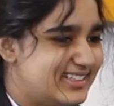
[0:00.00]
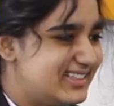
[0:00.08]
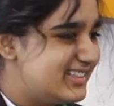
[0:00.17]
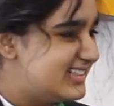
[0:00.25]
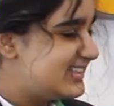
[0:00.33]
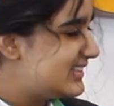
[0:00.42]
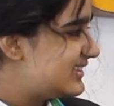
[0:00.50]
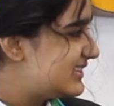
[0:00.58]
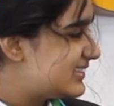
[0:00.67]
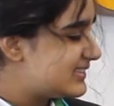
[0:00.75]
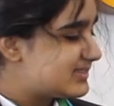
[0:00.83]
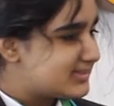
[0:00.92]

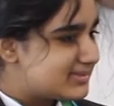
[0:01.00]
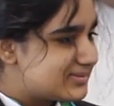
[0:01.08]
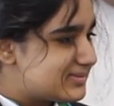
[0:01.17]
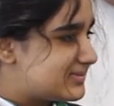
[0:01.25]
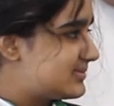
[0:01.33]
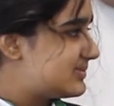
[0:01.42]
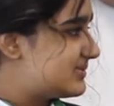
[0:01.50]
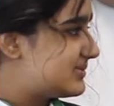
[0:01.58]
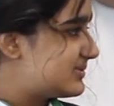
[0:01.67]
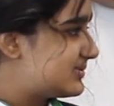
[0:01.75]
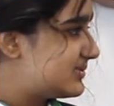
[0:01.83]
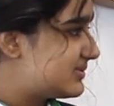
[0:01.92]

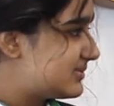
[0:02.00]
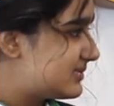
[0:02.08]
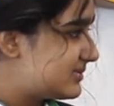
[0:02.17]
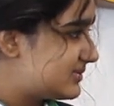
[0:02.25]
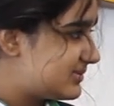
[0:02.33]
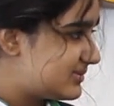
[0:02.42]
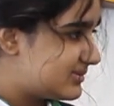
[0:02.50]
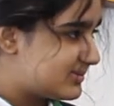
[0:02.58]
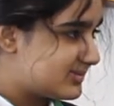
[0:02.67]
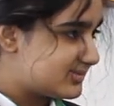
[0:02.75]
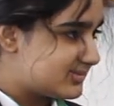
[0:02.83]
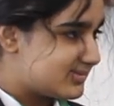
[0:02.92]

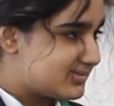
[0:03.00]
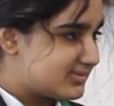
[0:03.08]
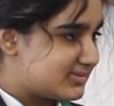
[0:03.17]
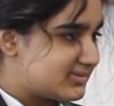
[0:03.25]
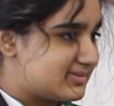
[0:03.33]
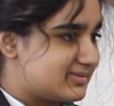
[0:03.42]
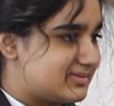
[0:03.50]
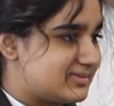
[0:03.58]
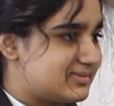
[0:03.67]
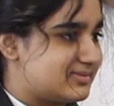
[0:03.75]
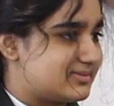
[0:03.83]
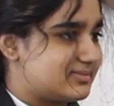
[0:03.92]

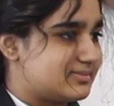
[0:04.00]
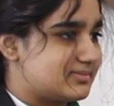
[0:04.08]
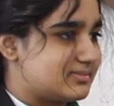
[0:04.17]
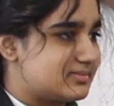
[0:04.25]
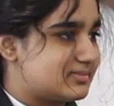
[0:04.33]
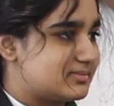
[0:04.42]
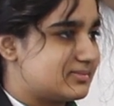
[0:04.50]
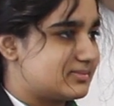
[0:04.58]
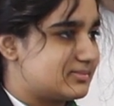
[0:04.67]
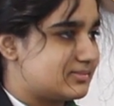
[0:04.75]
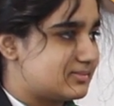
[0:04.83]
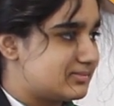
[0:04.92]

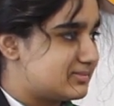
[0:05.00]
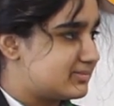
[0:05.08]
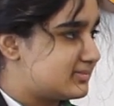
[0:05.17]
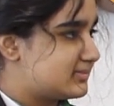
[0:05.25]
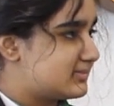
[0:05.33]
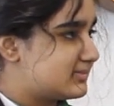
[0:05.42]
The person shown says nothing.